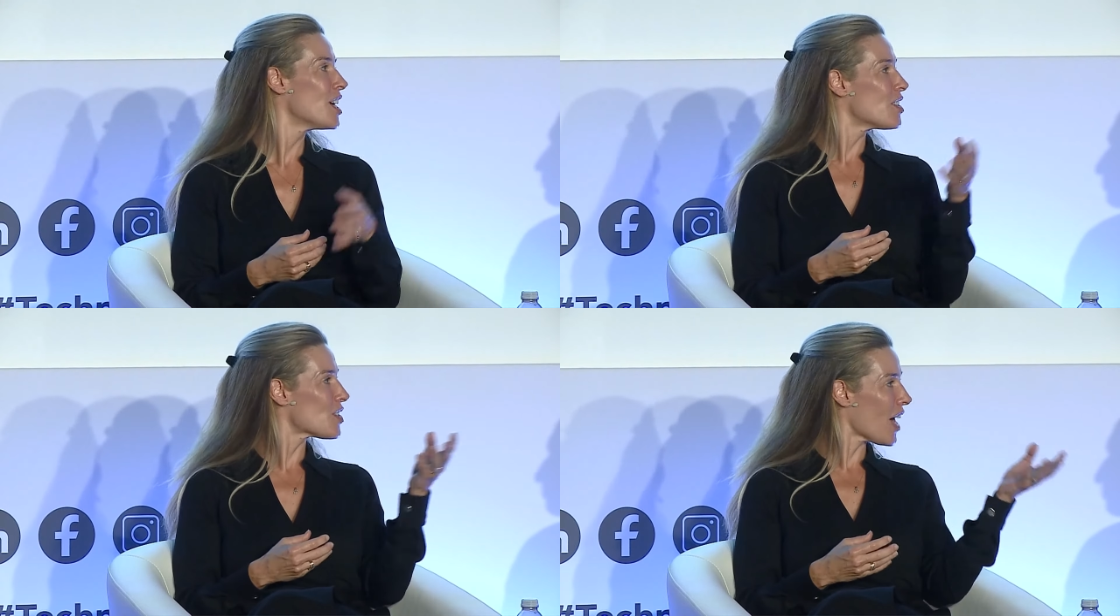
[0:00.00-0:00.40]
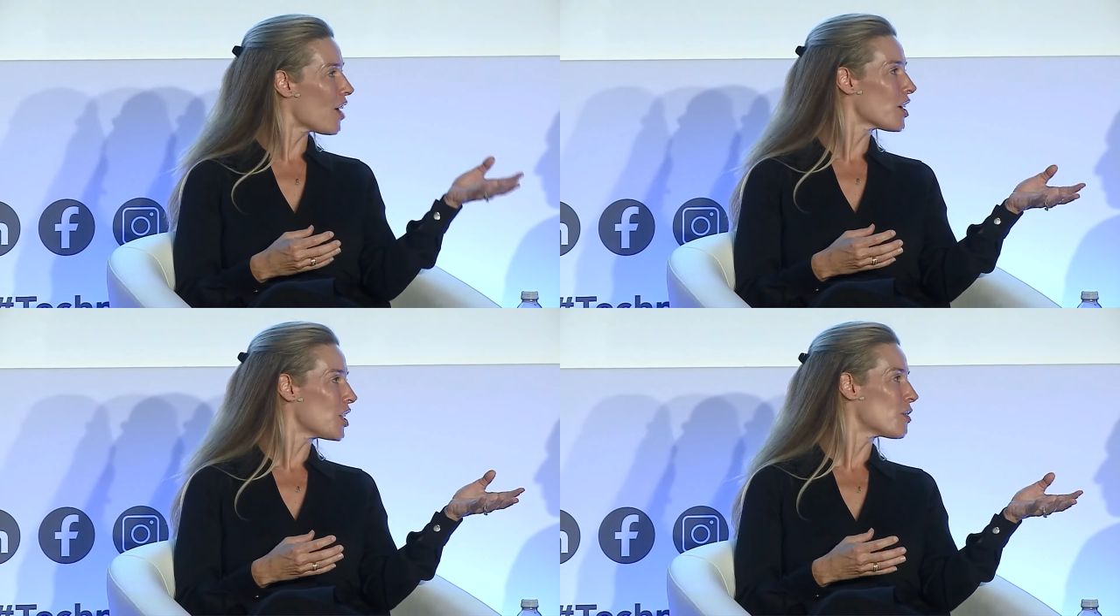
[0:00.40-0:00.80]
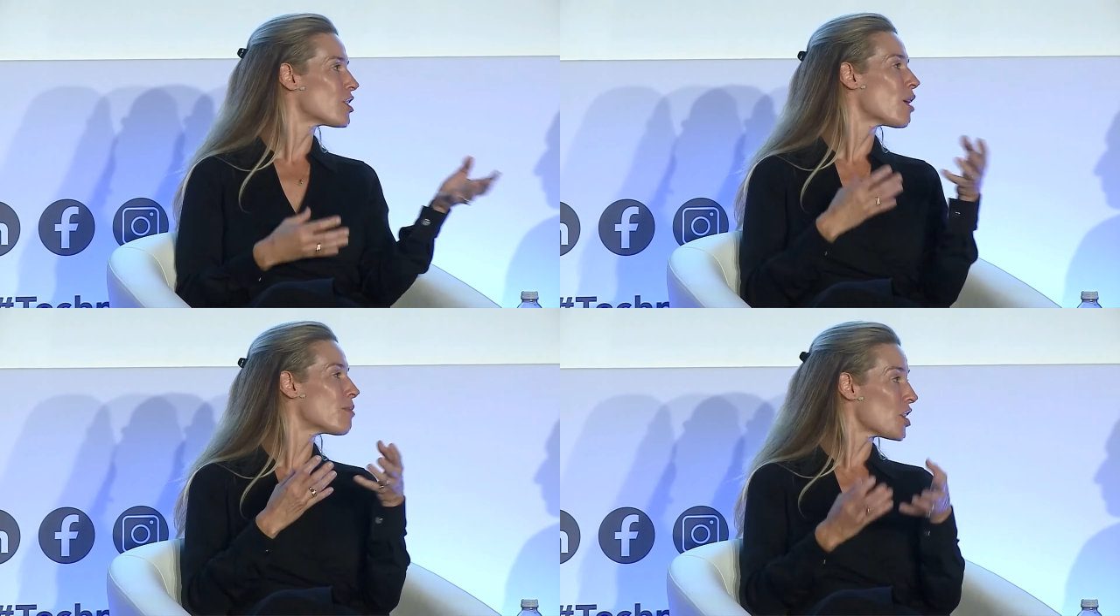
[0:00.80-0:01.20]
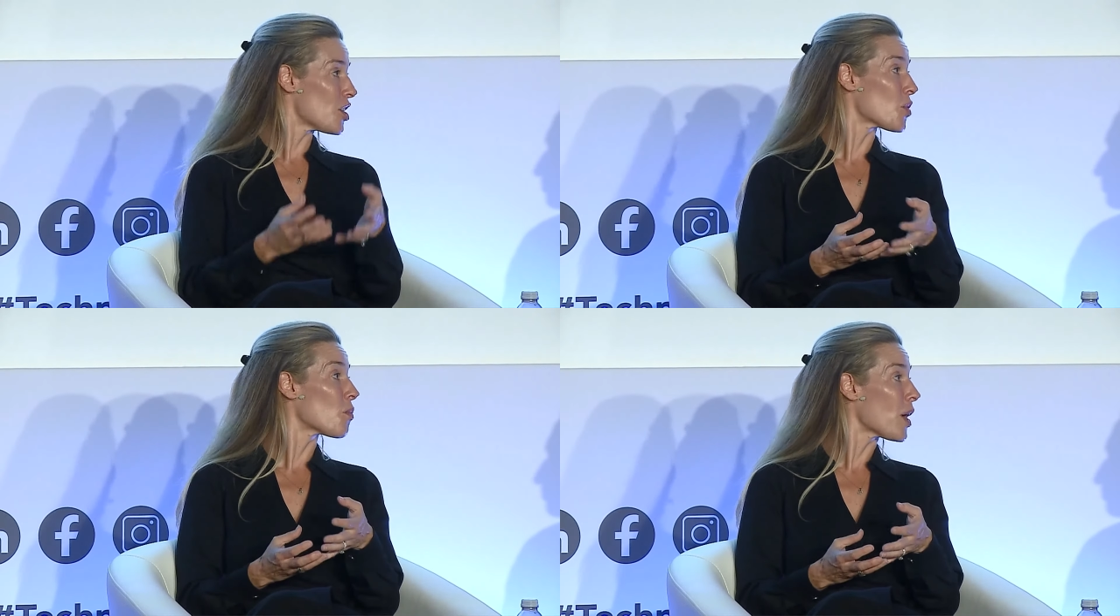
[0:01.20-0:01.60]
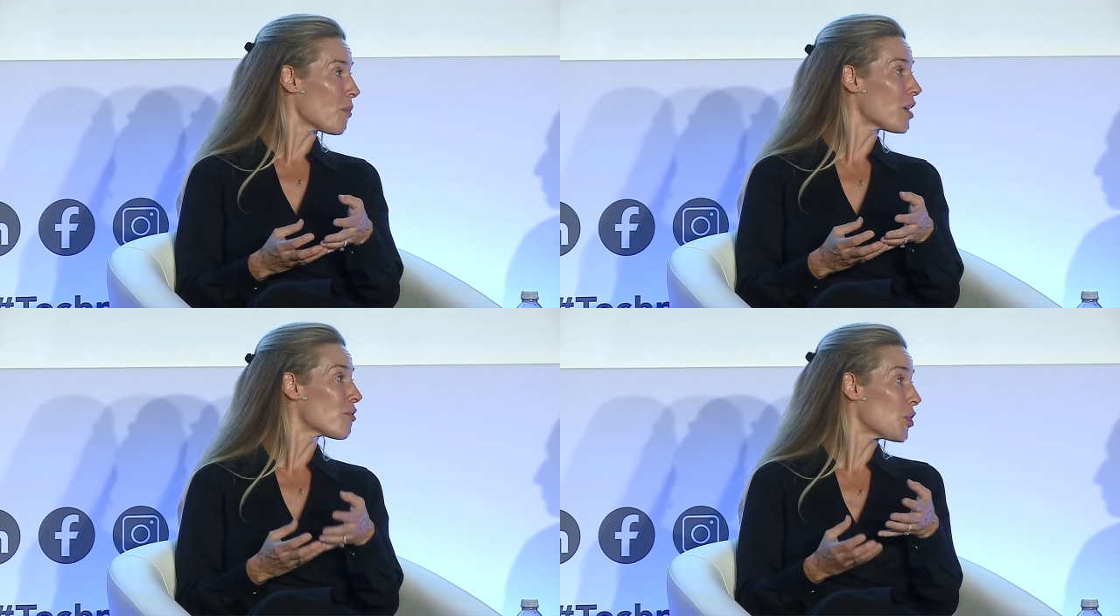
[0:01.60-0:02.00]
So how can you adopt it in the right
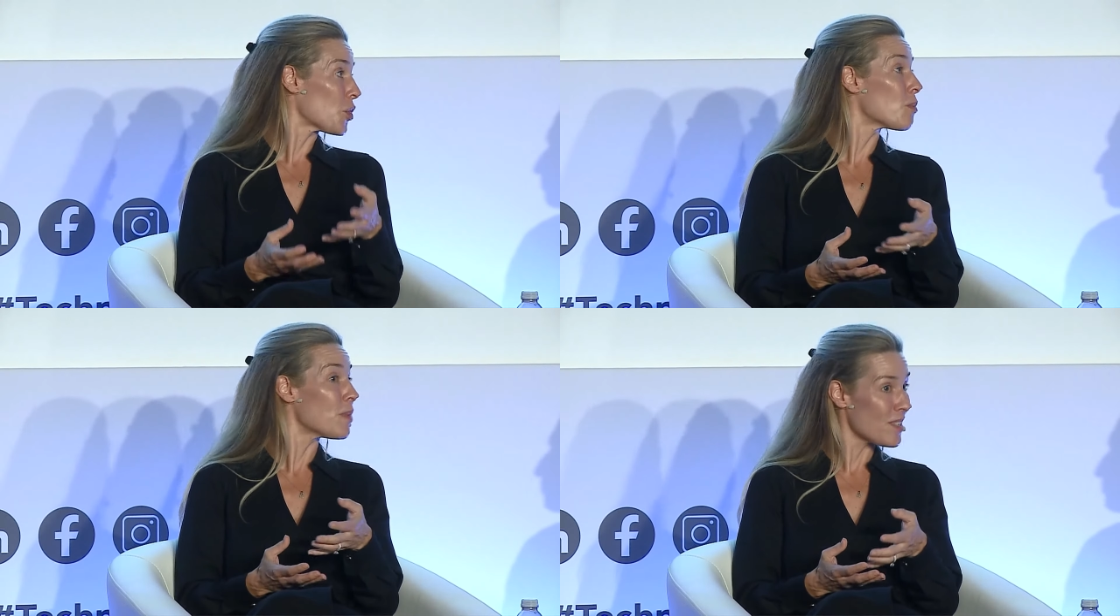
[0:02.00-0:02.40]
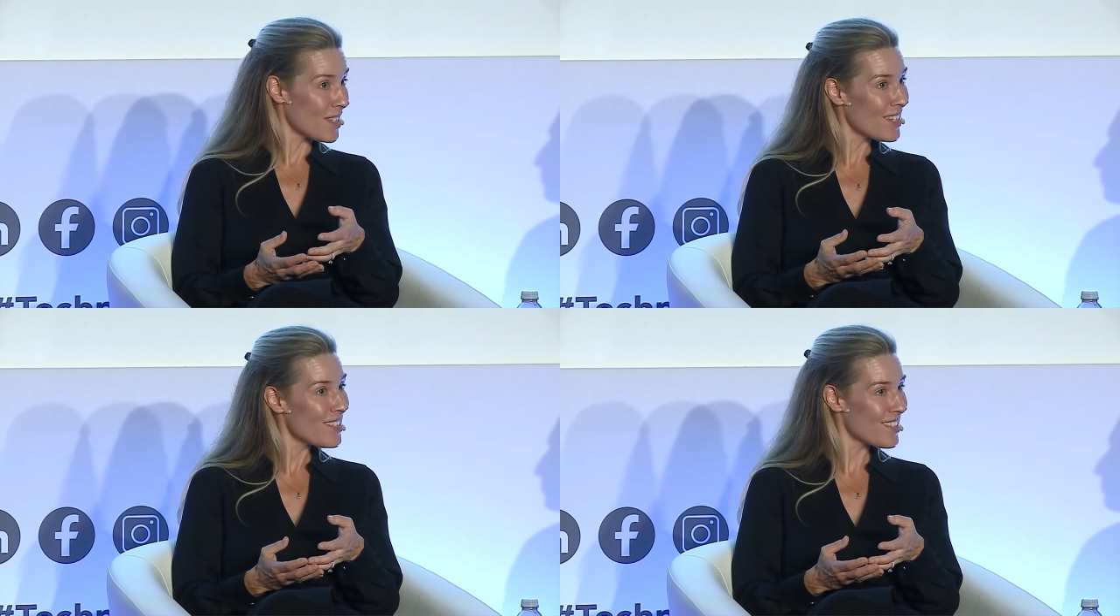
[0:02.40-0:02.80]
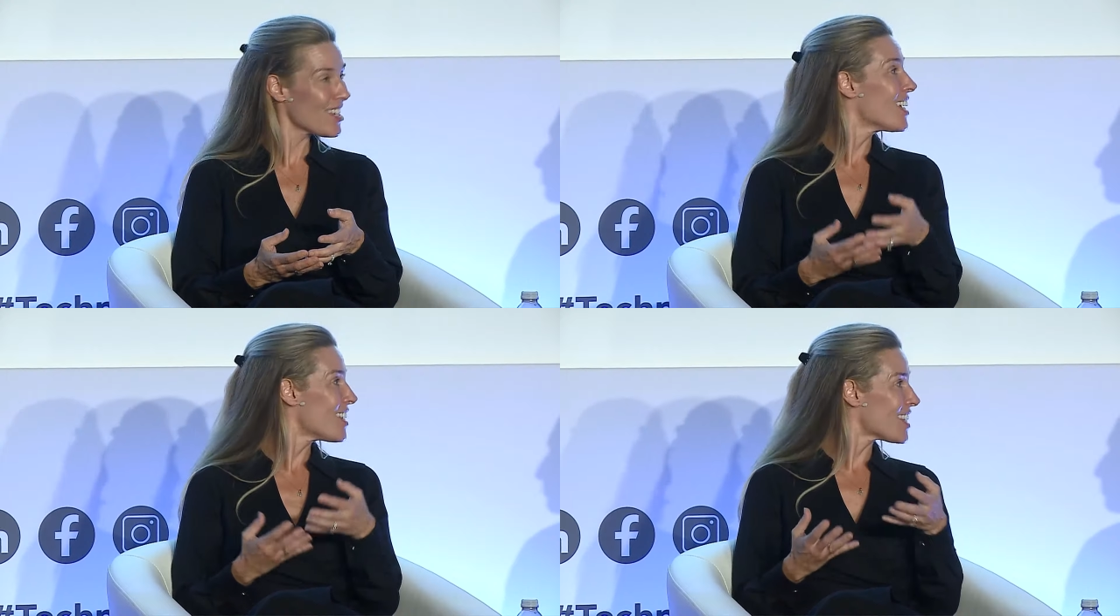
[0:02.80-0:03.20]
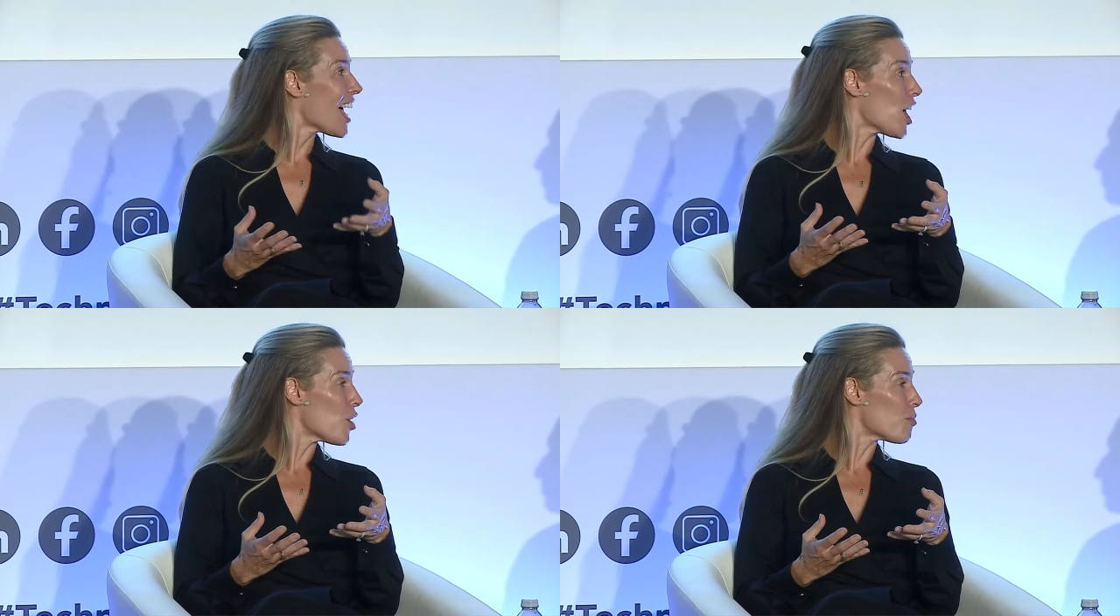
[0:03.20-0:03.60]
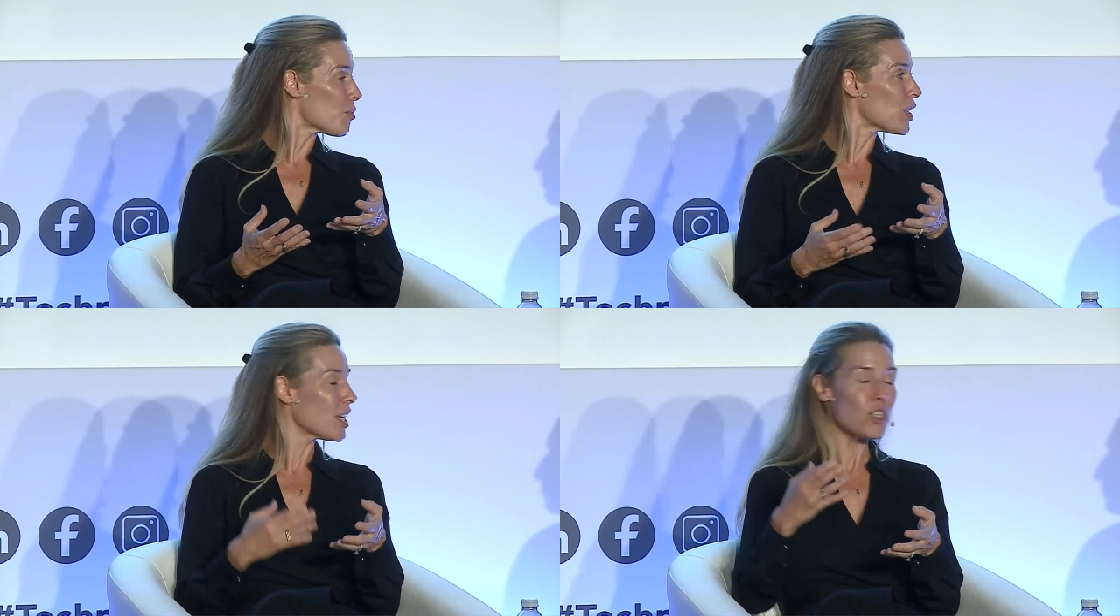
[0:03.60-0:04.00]
way for your business to help
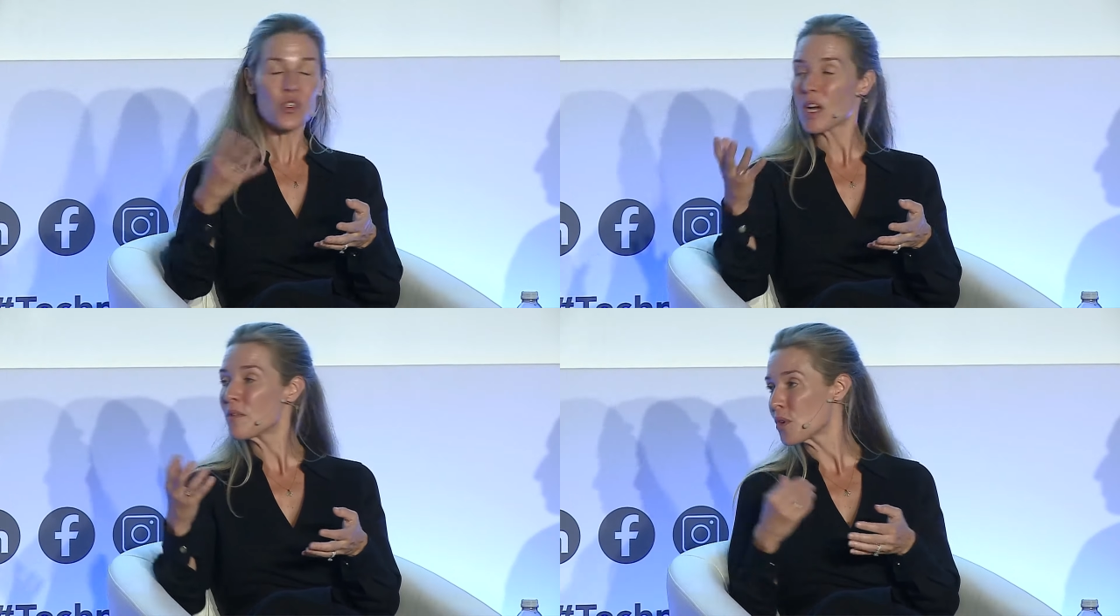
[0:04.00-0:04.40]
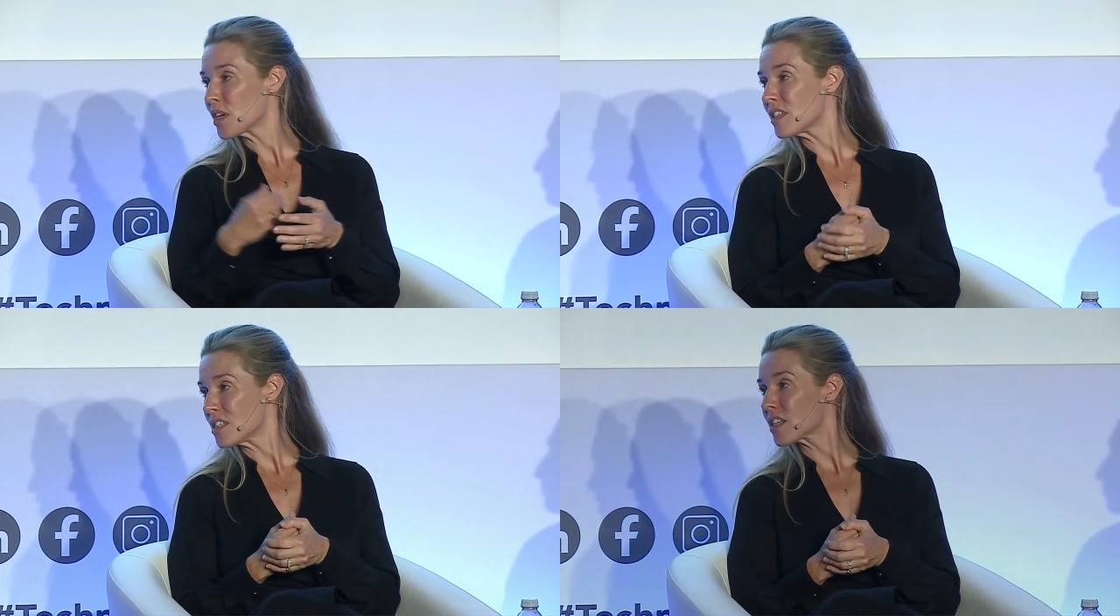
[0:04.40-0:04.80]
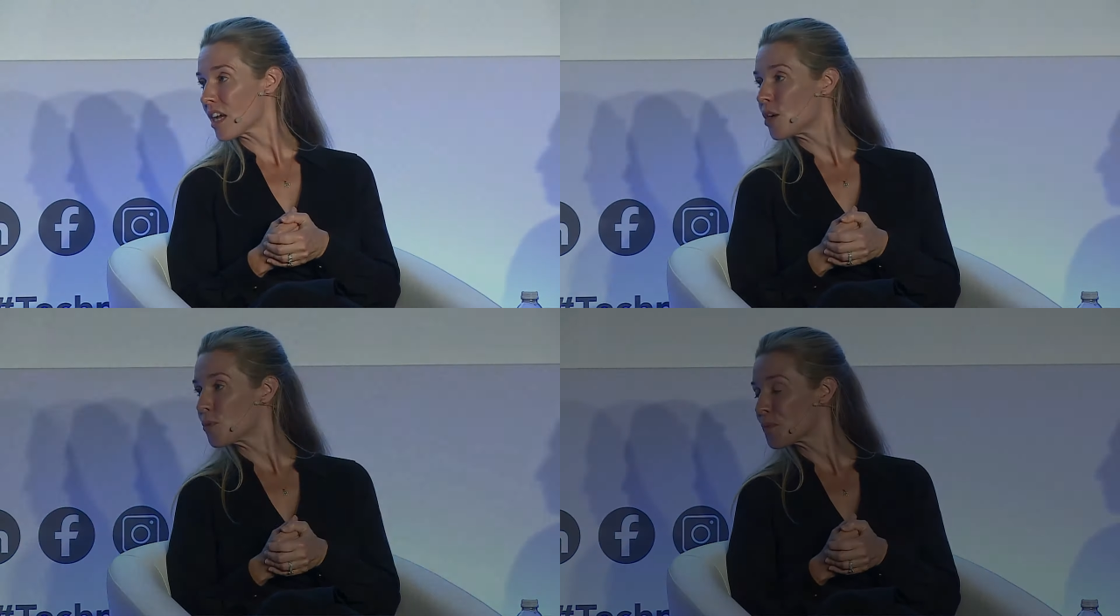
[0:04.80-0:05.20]
really drive where you need to go?